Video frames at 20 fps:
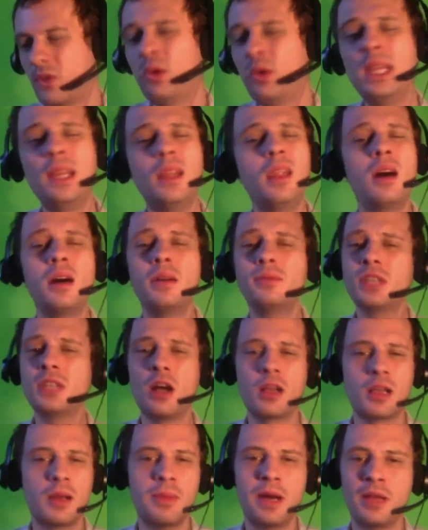love talking
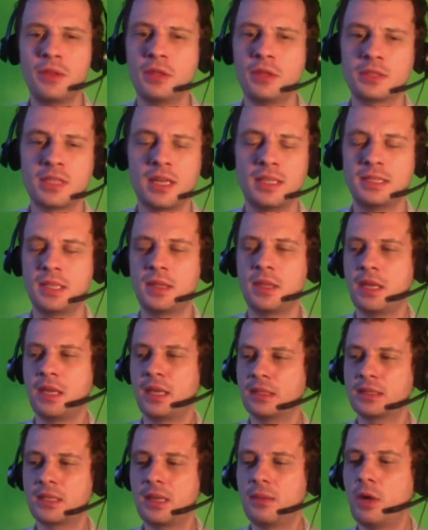about those kinds of things.
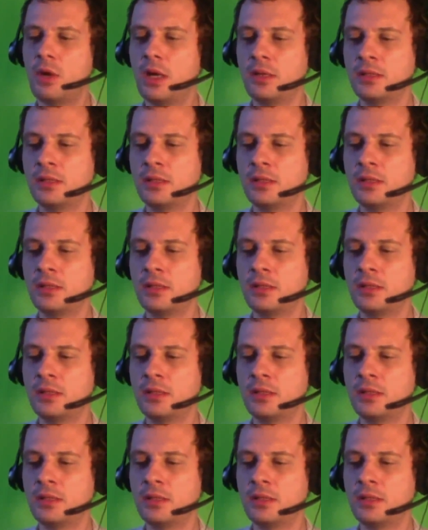Come on, it's